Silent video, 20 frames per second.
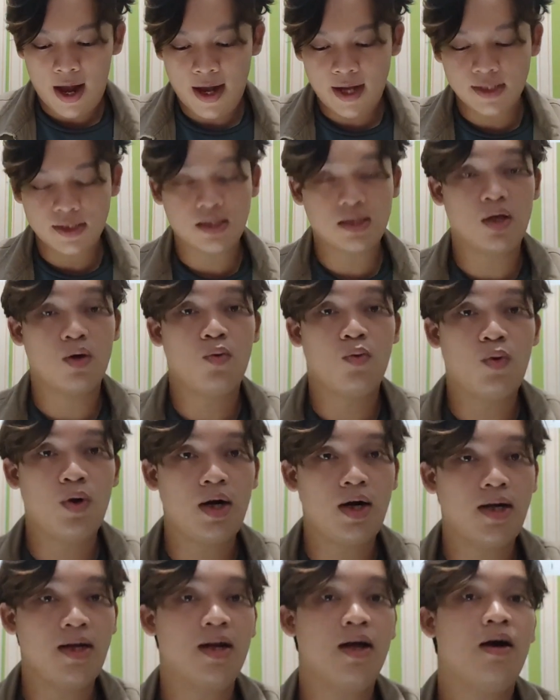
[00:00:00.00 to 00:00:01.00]
as the
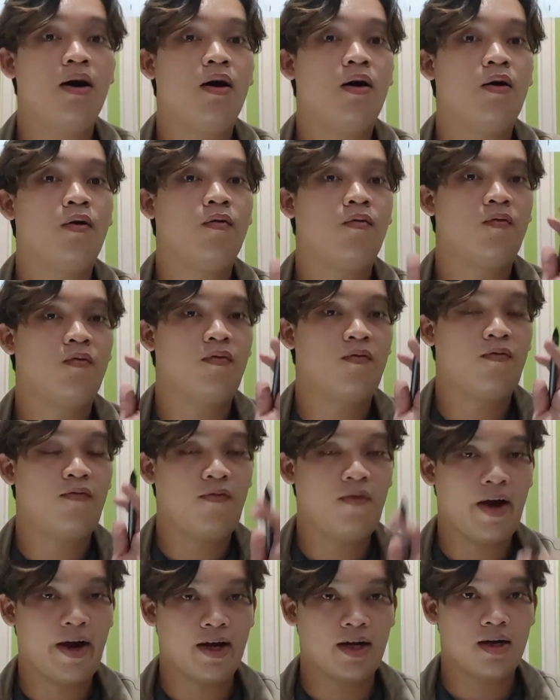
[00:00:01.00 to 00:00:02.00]
word
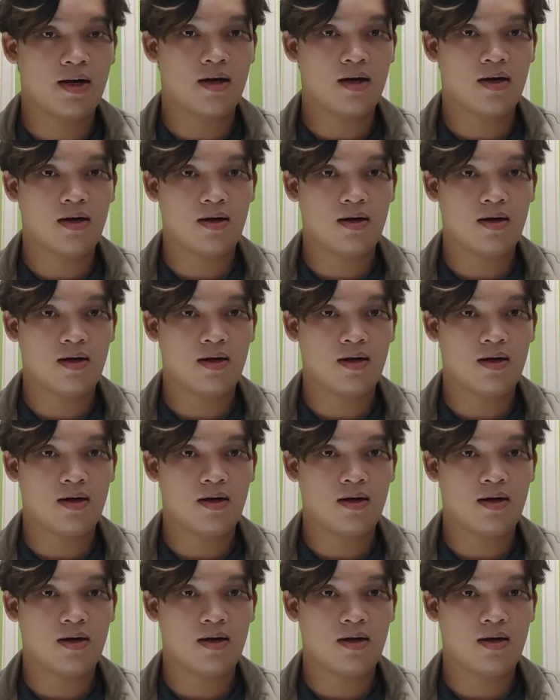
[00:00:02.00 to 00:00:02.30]
fan.